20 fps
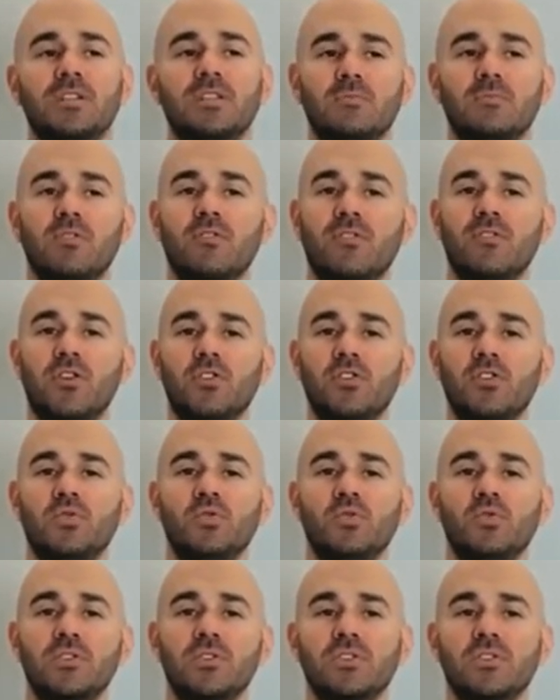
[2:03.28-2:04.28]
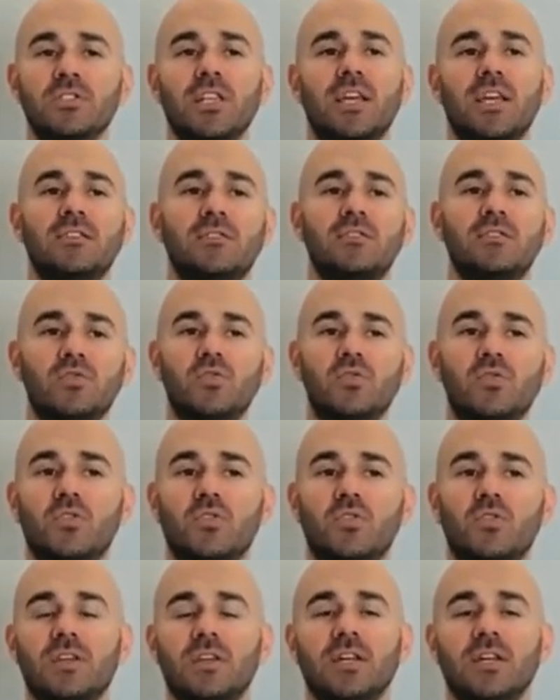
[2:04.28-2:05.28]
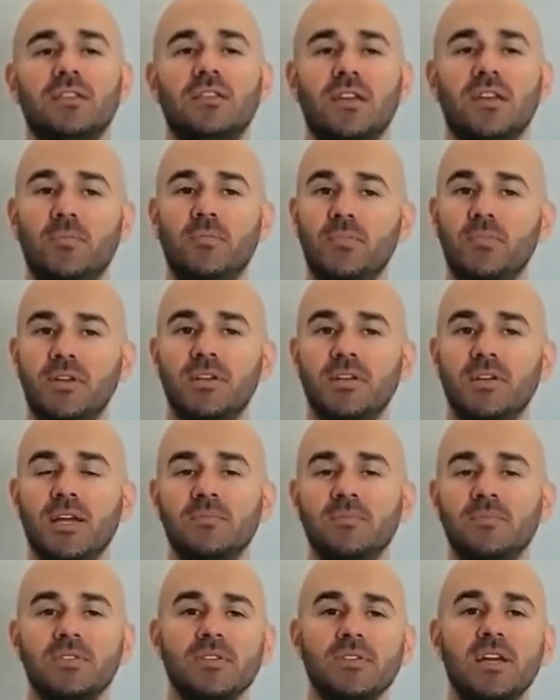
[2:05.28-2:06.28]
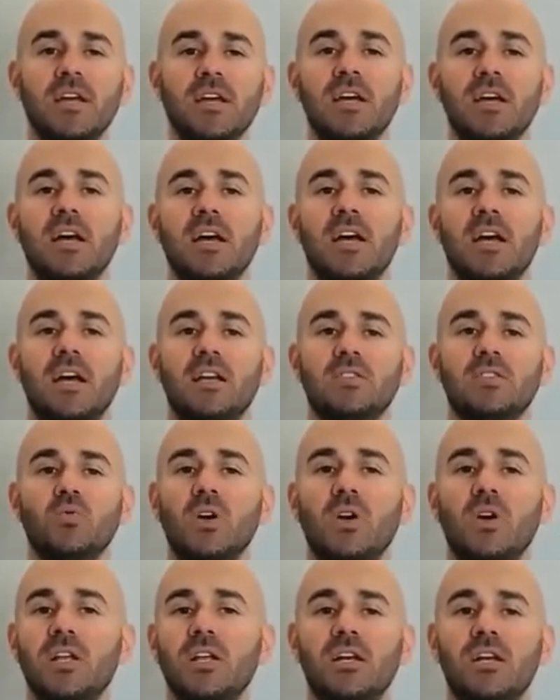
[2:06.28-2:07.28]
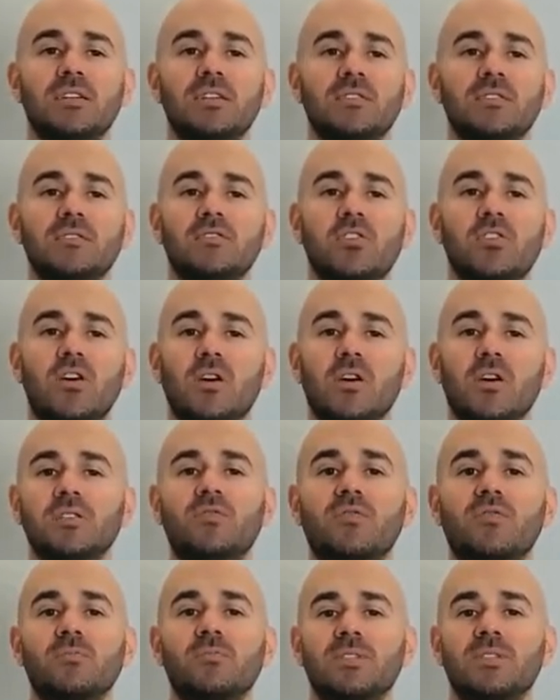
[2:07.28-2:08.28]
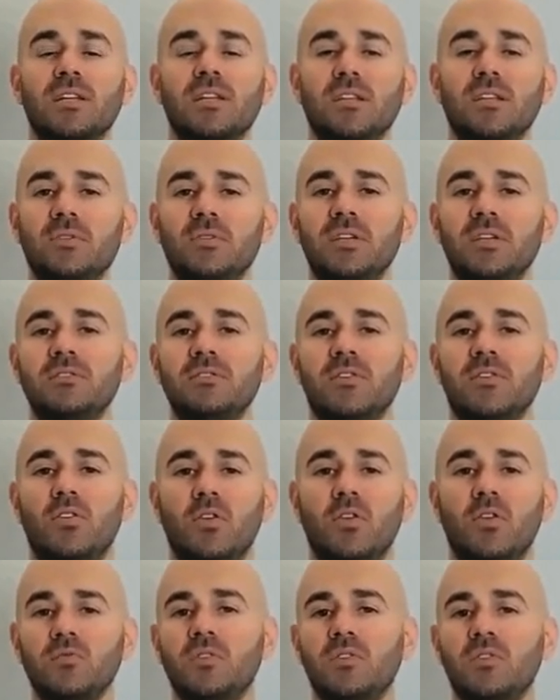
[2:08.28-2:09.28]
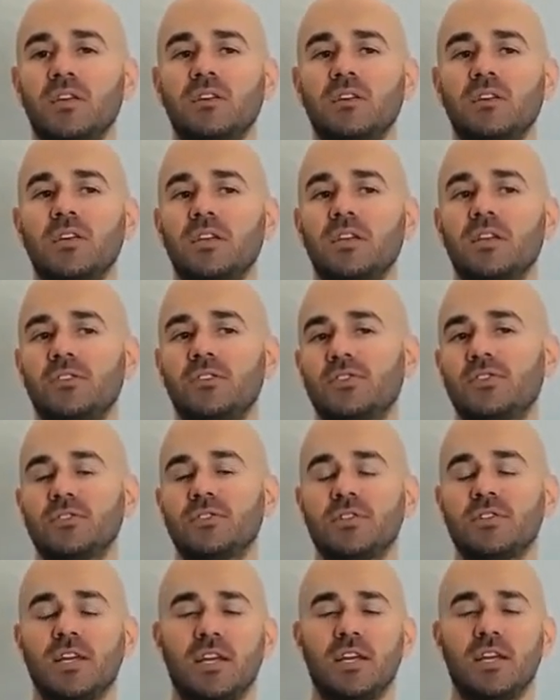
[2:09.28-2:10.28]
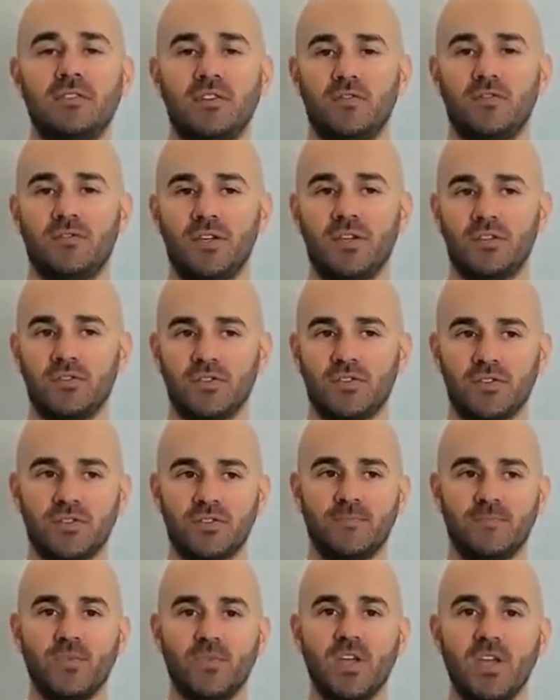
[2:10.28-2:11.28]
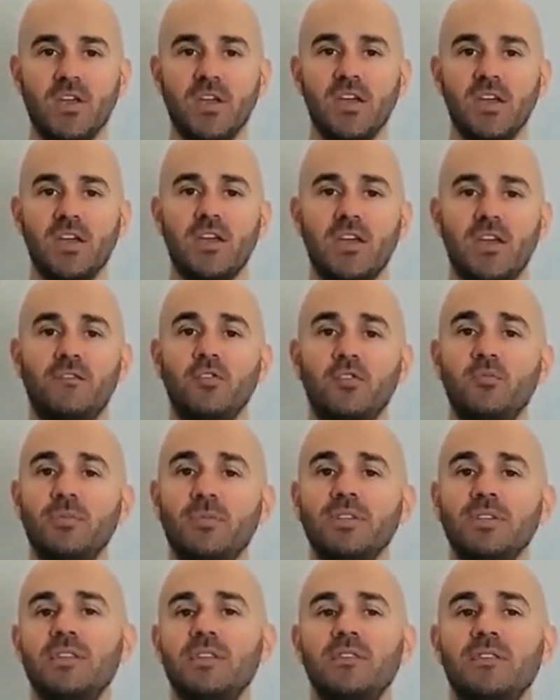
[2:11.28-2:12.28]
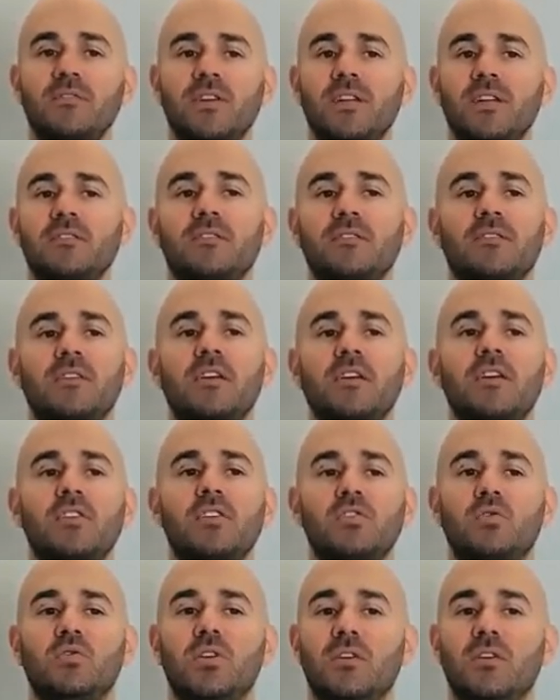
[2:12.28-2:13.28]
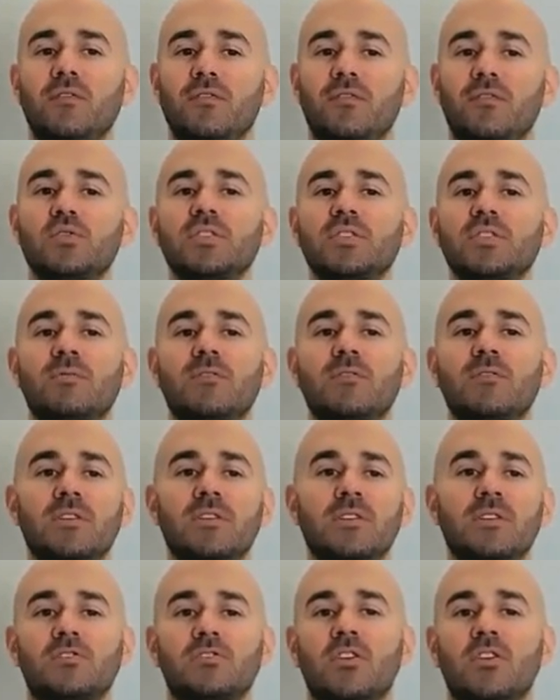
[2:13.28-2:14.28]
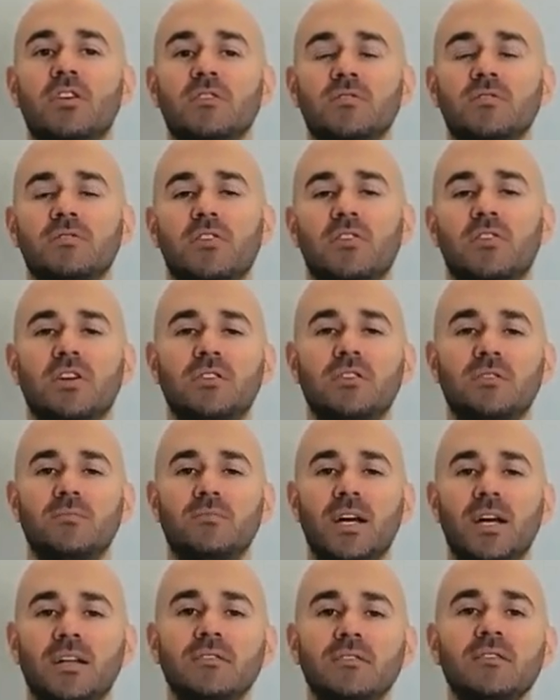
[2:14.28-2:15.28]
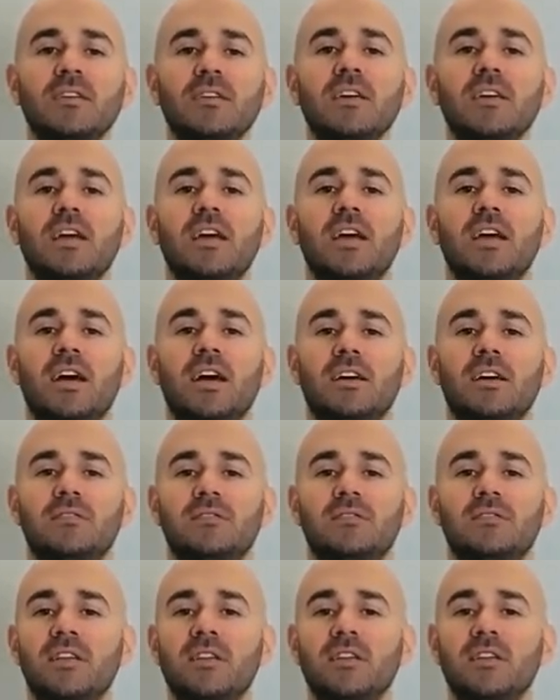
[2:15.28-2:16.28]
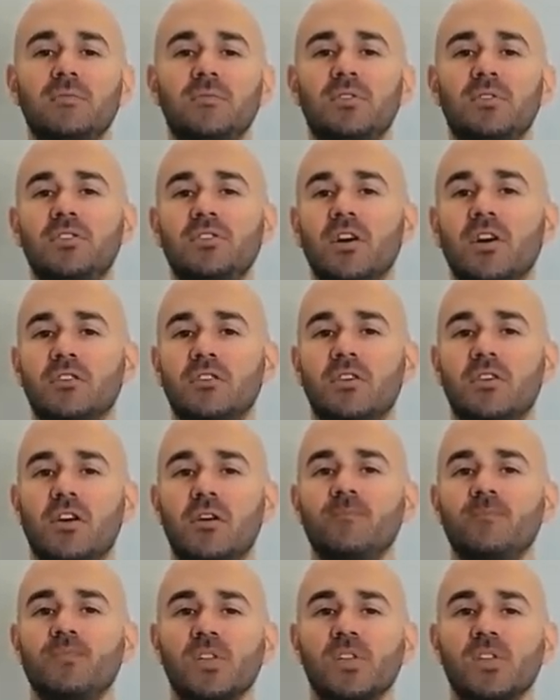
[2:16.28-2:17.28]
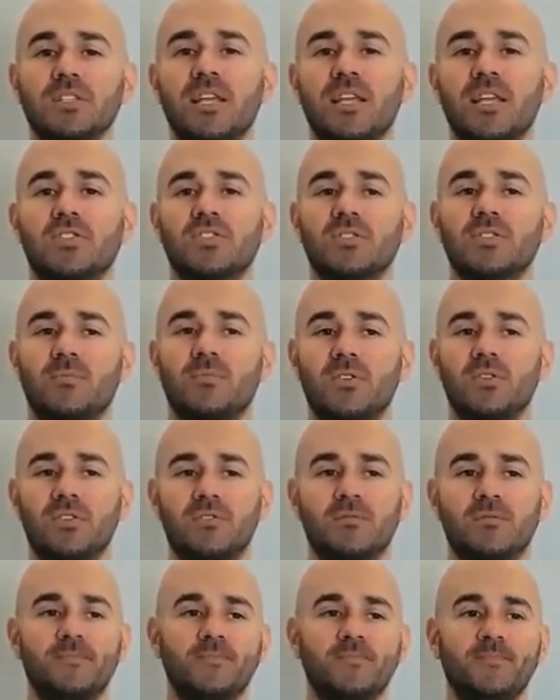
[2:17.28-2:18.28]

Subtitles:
some of our users like Discord and Epic Games, as well as talks from Scylladb's own technical leaders and innovators. If you missed the event, you can view some of the talks on demand at scylladb.com/summit.